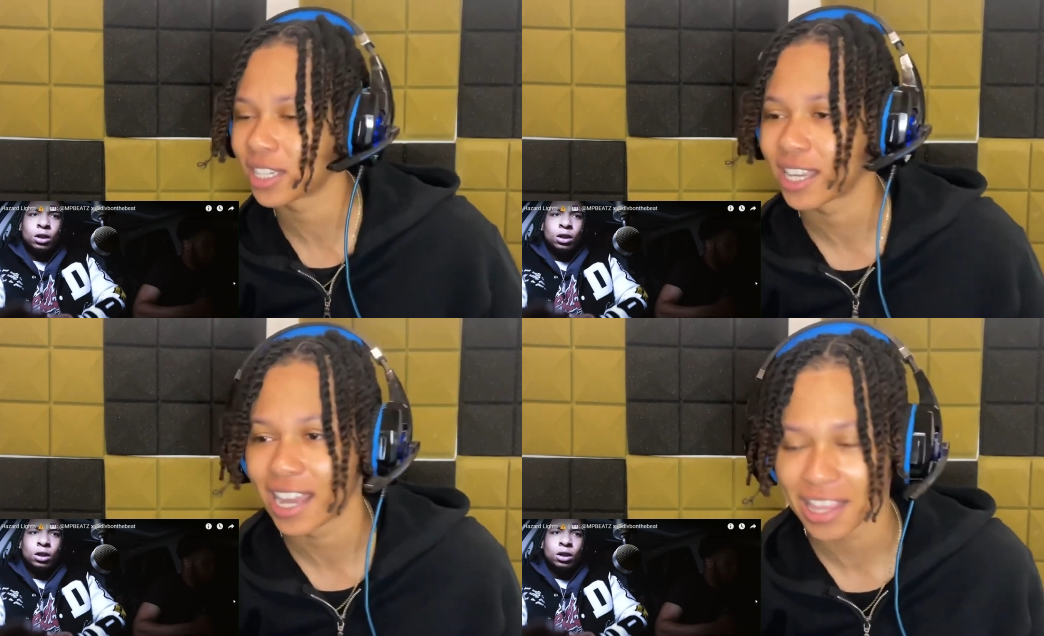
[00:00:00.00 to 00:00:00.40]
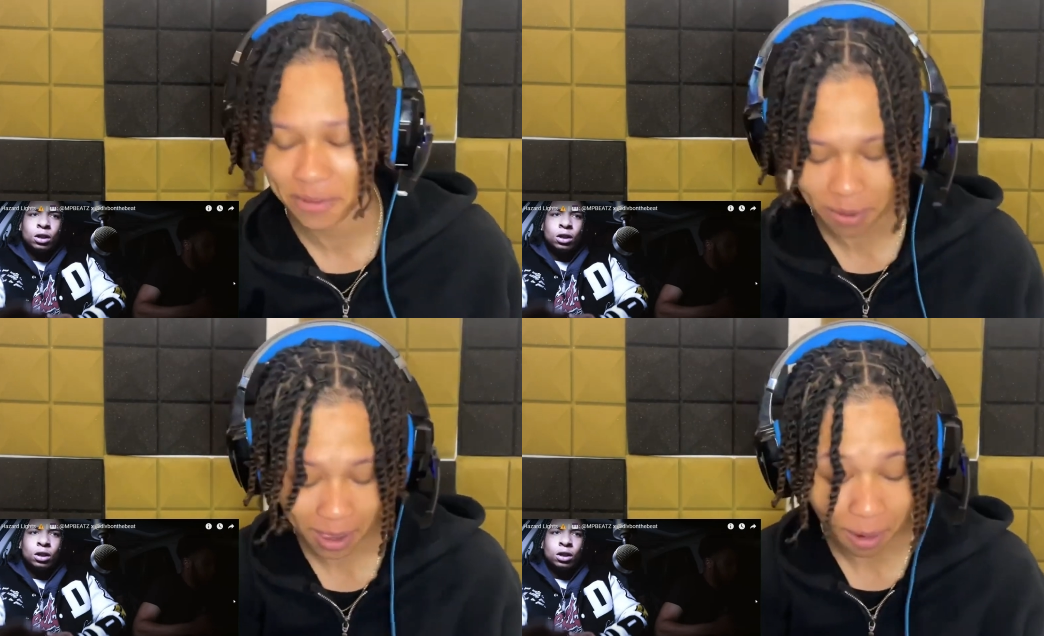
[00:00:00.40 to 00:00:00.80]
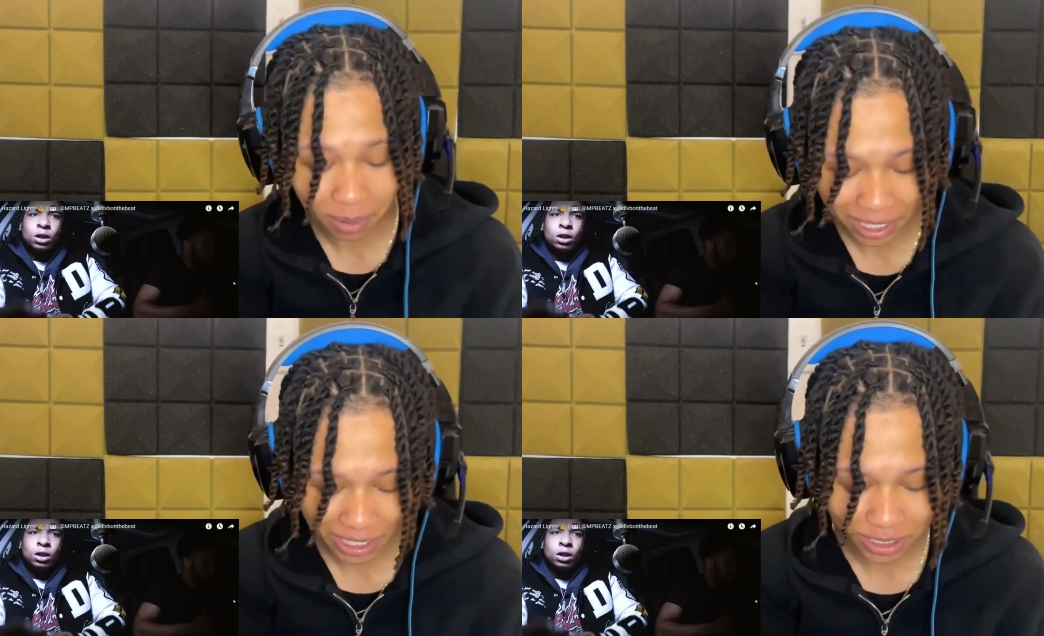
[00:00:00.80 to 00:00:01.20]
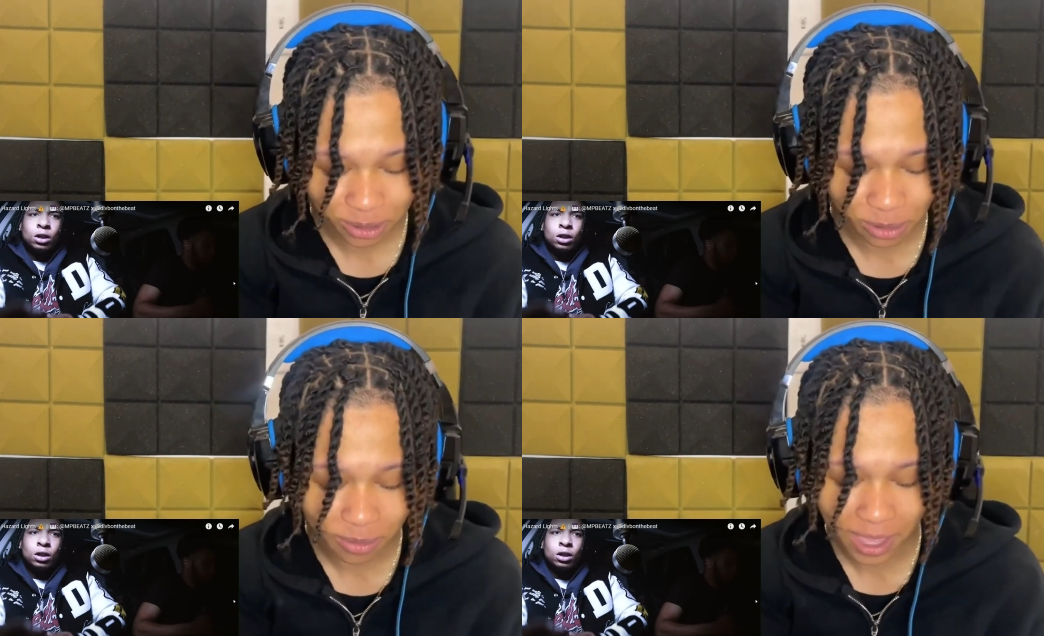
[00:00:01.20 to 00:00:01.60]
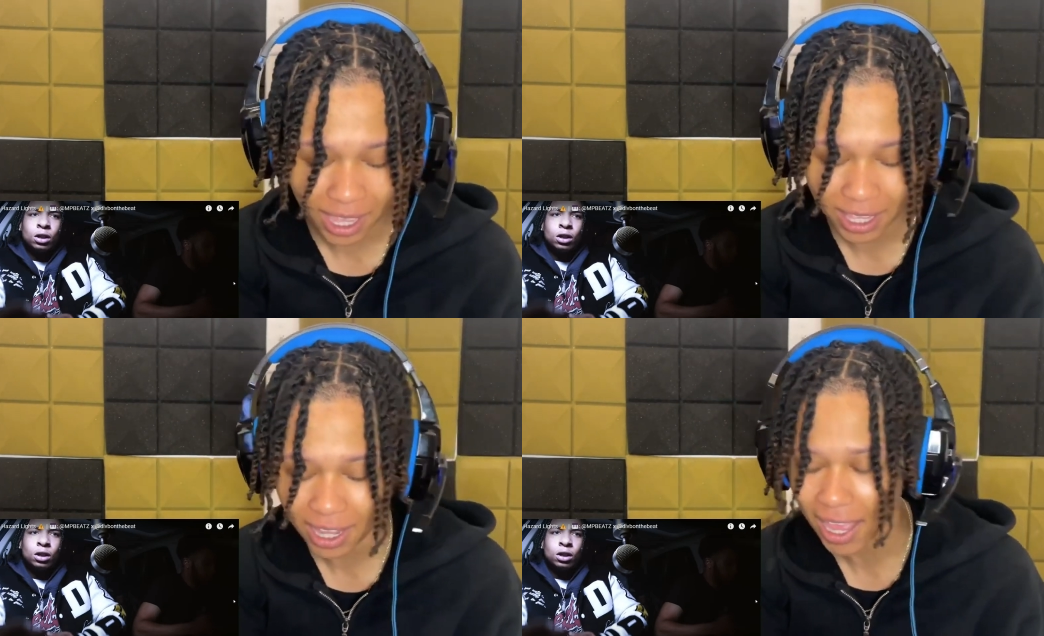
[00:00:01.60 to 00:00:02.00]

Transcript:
Speaker 1: one thing I love about Bloody too, man.